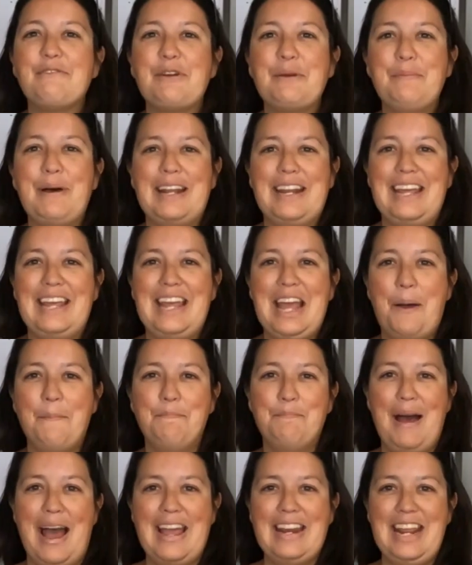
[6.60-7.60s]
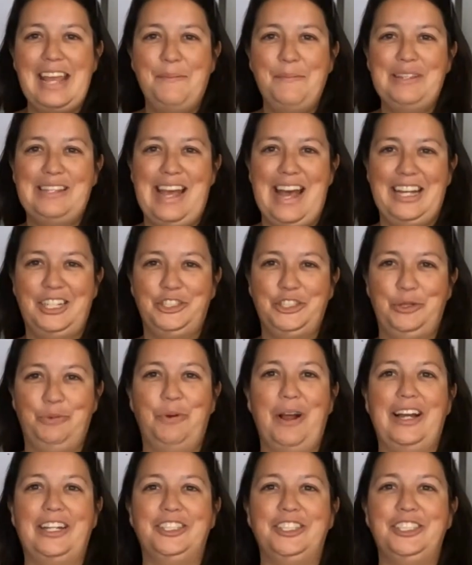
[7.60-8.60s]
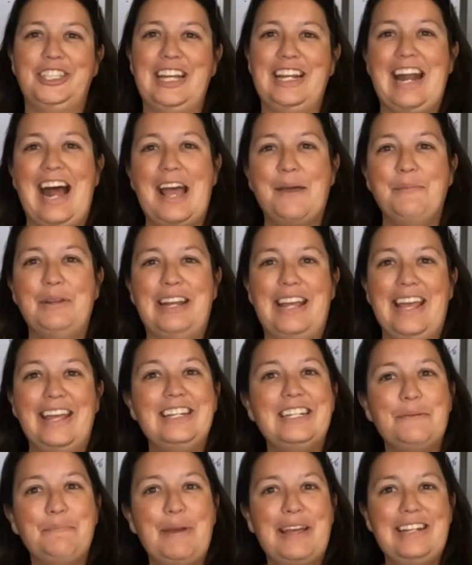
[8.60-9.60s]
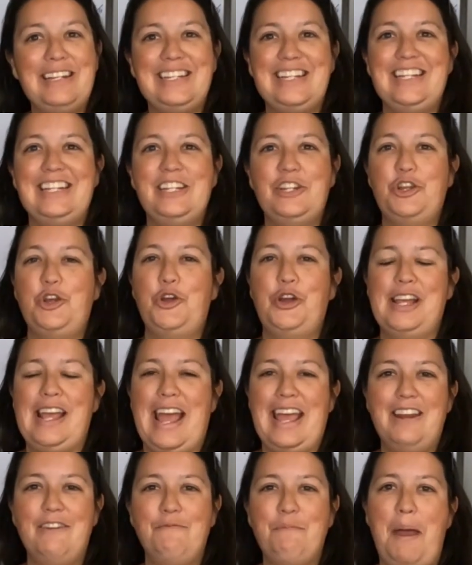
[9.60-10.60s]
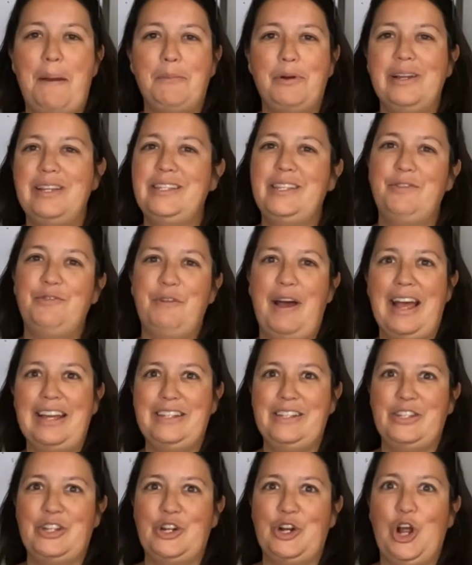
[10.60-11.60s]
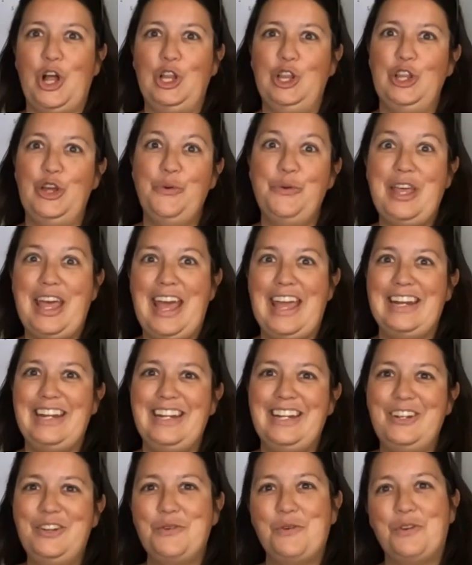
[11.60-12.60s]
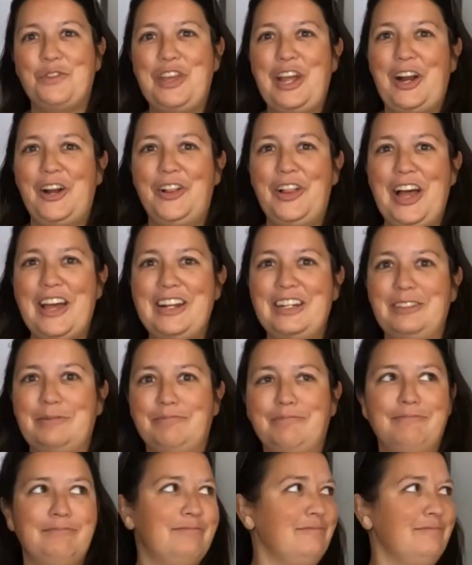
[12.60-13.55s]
everybody, my name is Ashley Rush and I'm an independent creative memories advisor located in North Carolina.